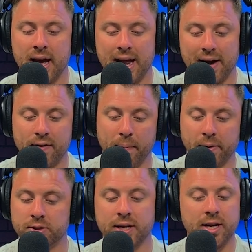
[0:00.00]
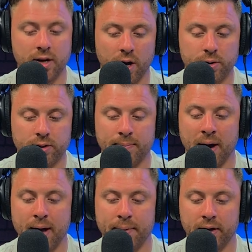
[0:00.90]
and every person he knows and
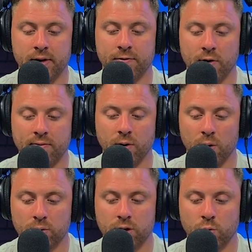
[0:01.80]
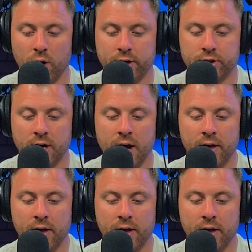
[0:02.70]
my ability to forever hold a grudge,